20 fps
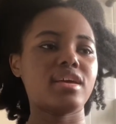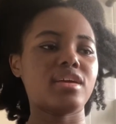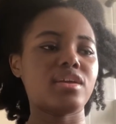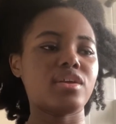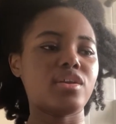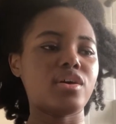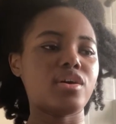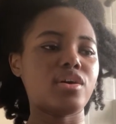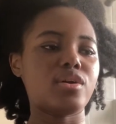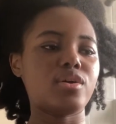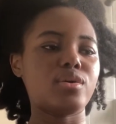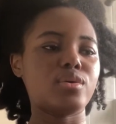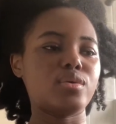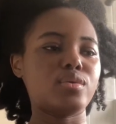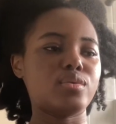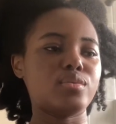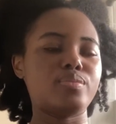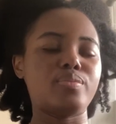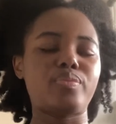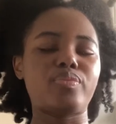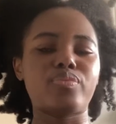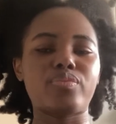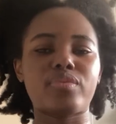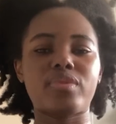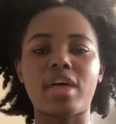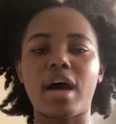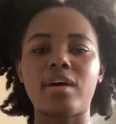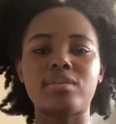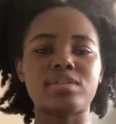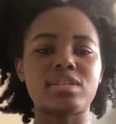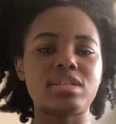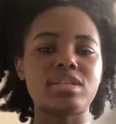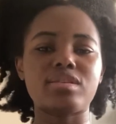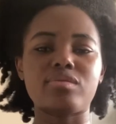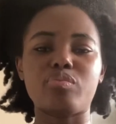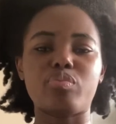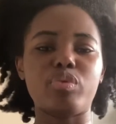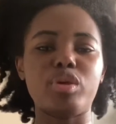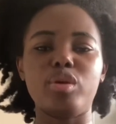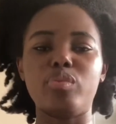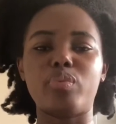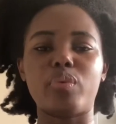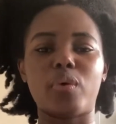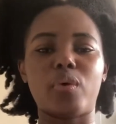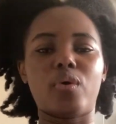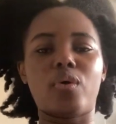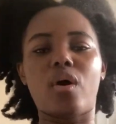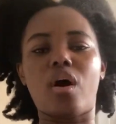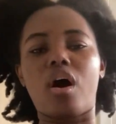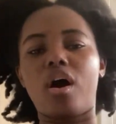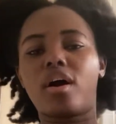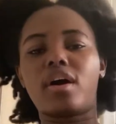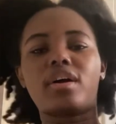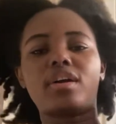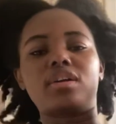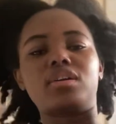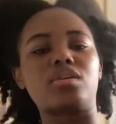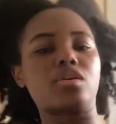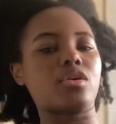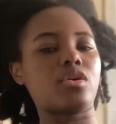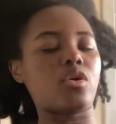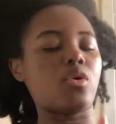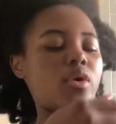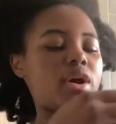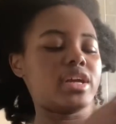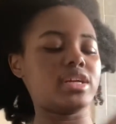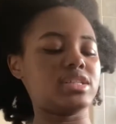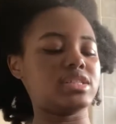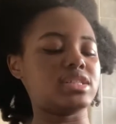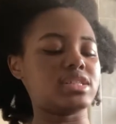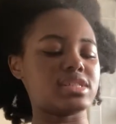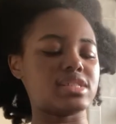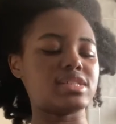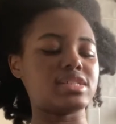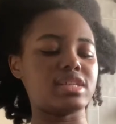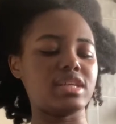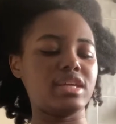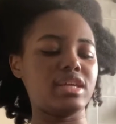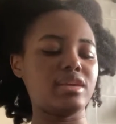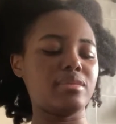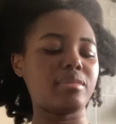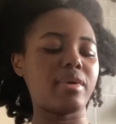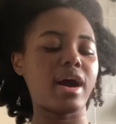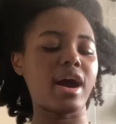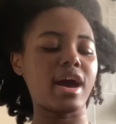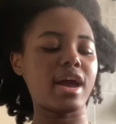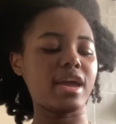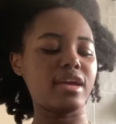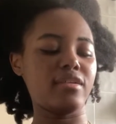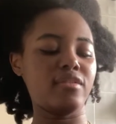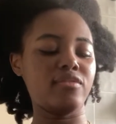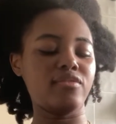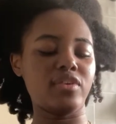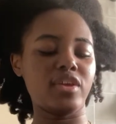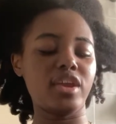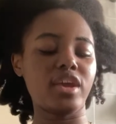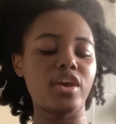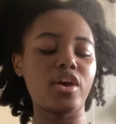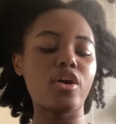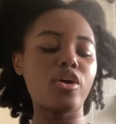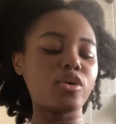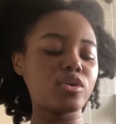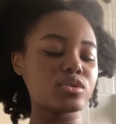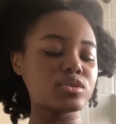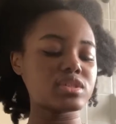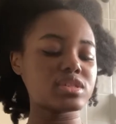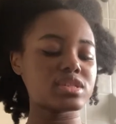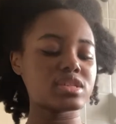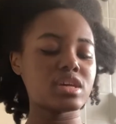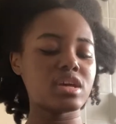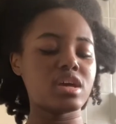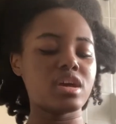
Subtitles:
you know, thousands of people aren't going to see my videos,